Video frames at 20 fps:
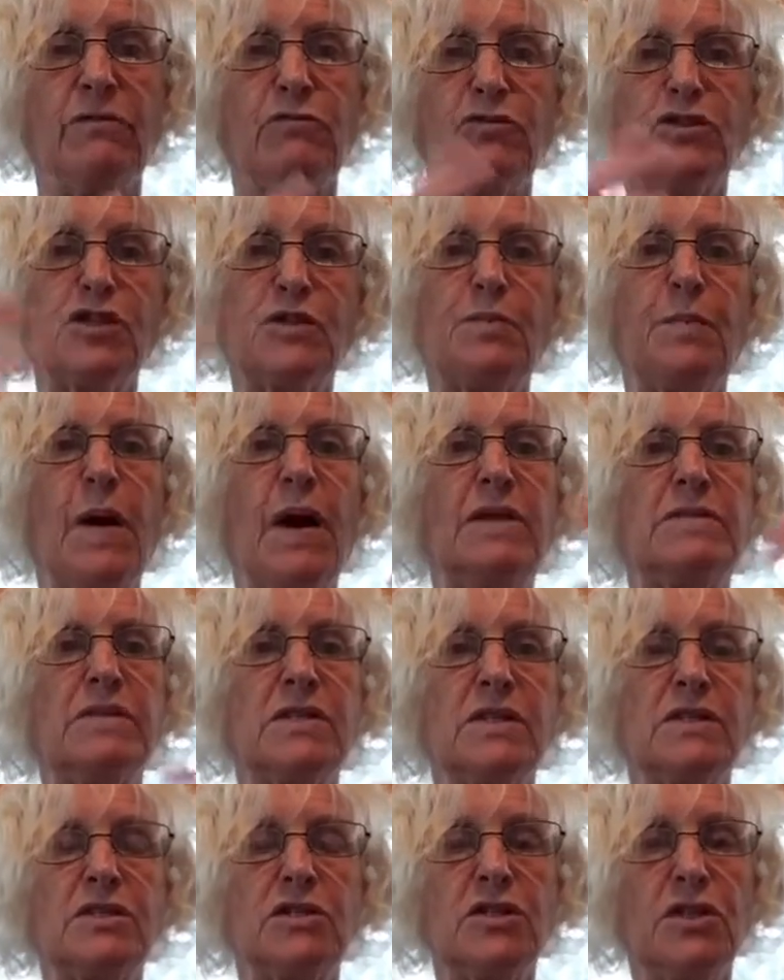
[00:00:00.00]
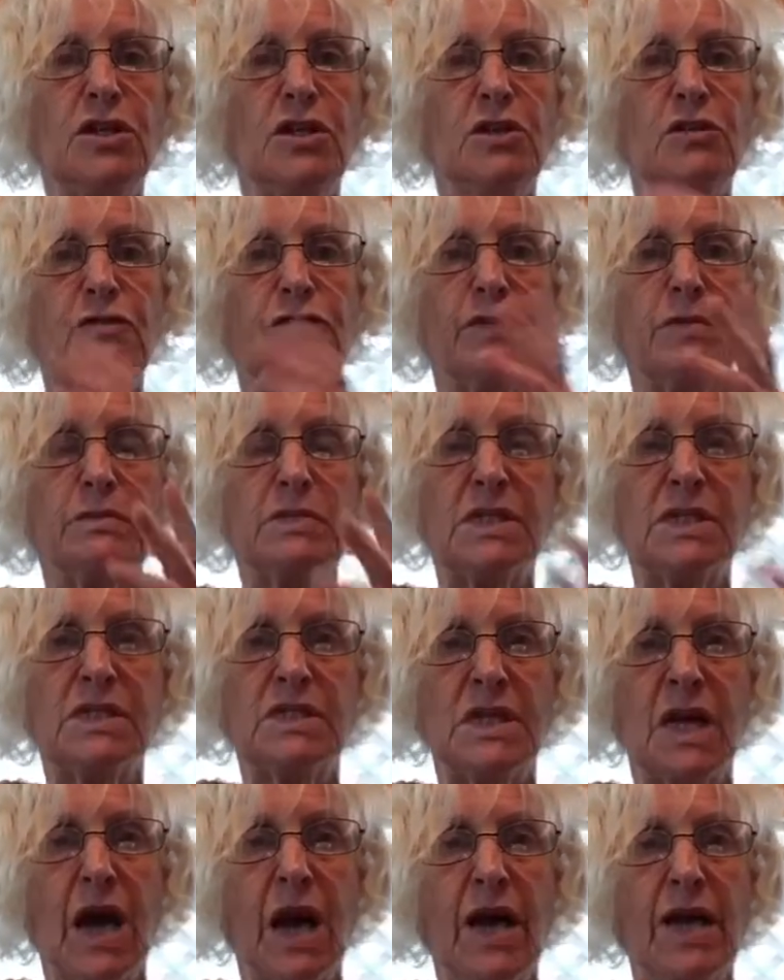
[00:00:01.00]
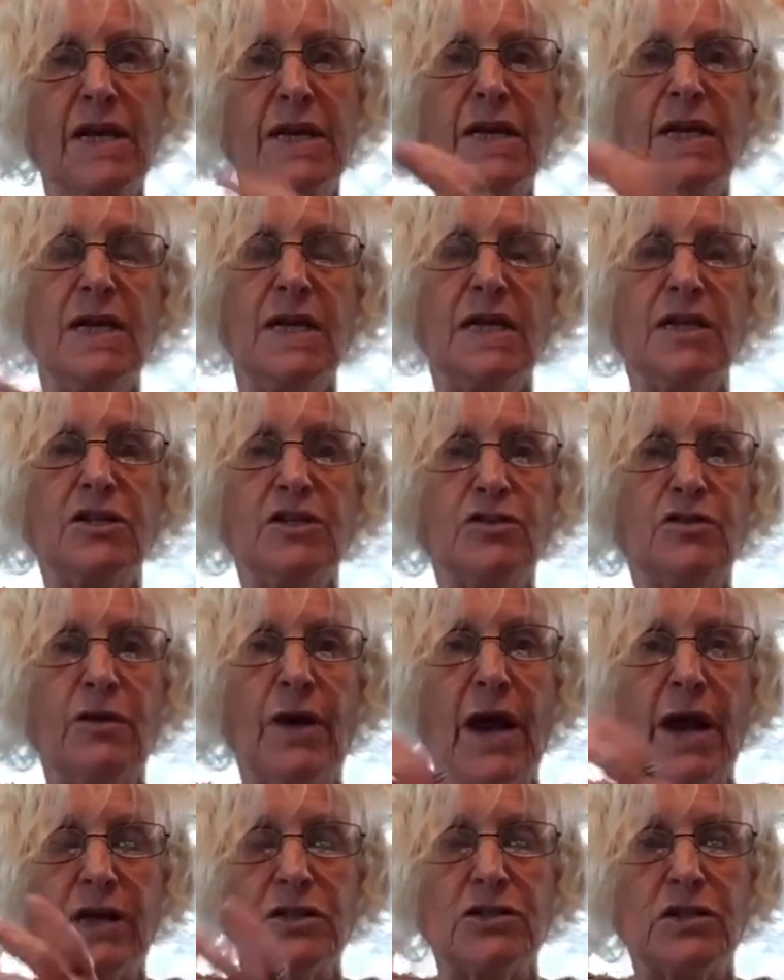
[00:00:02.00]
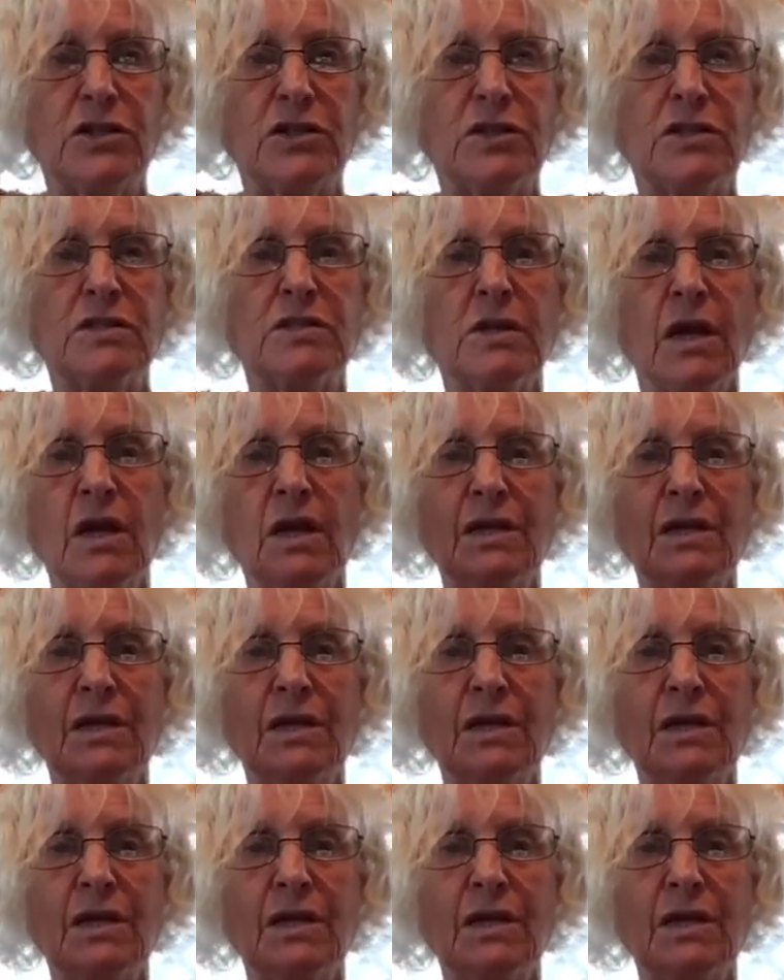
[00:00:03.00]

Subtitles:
Responses to you from society, interactions,